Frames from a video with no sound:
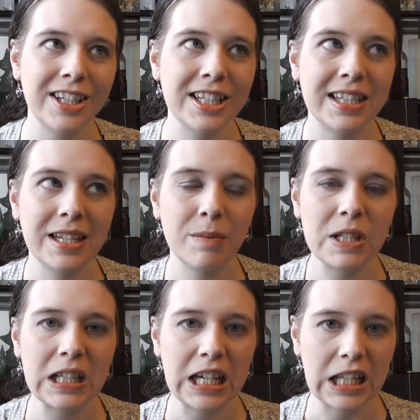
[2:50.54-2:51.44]
just
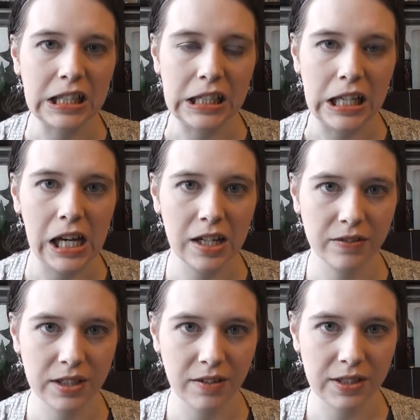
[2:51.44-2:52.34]
seemed like a lot
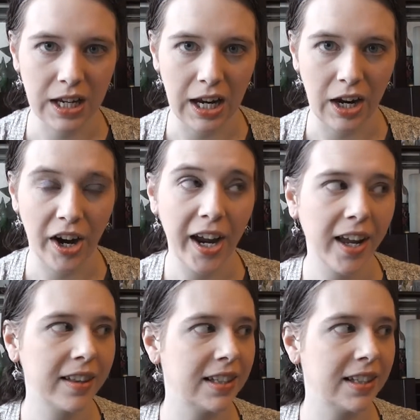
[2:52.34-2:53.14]
of stuff to carry.